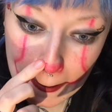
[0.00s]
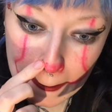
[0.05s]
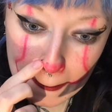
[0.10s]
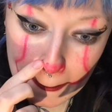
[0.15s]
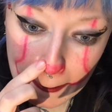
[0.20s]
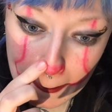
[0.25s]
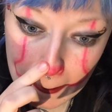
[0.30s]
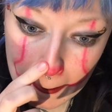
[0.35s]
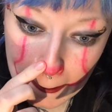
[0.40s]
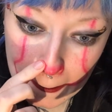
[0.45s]

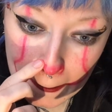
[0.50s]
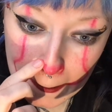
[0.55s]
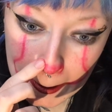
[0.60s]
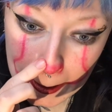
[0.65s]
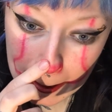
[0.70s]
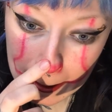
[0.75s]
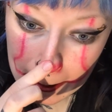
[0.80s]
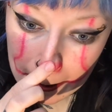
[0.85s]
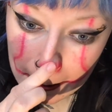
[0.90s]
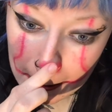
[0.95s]
I've got a
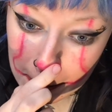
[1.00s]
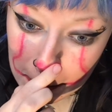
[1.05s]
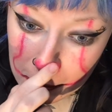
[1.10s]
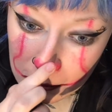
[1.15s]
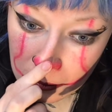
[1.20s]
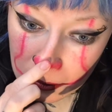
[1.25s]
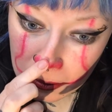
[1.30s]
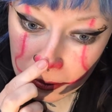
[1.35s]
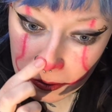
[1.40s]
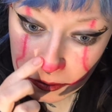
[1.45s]
runny
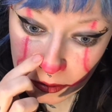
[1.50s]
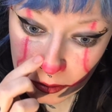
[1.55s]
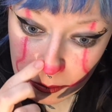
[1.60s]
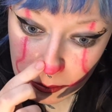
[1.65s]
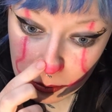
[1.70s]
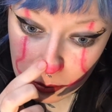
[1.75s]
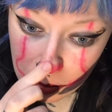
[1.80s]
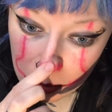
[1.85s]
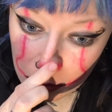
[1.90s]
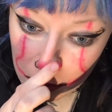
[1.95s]
nose, so this
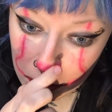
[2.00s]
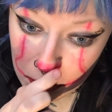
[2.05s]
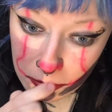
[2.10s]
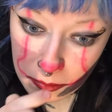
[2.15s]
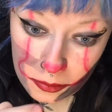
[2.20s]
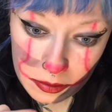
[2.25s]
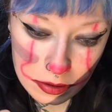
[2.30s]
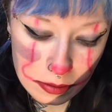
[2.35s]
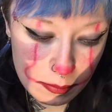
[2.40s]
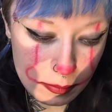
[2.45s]
could
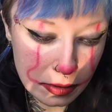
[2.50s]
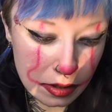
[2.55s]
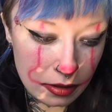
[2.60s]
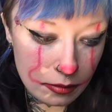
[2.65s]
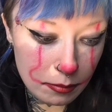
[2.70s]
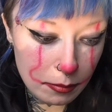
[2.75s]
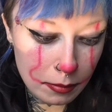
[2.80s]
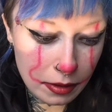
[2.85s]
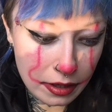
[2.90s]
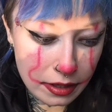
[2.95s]
probably be
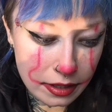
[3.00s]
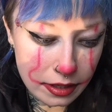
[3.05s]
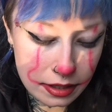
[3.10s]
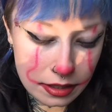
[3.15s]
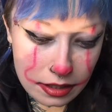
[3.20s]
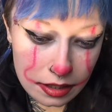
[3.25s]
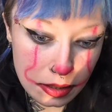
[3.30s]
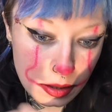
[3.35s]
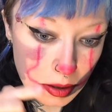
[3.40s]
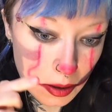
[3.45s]
a bad
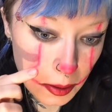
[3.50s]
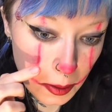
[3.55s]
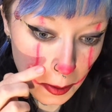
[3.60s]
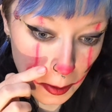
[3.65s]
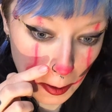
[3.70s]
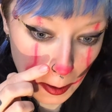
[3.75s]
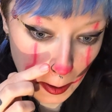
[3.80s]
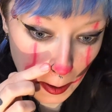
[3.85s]
idea.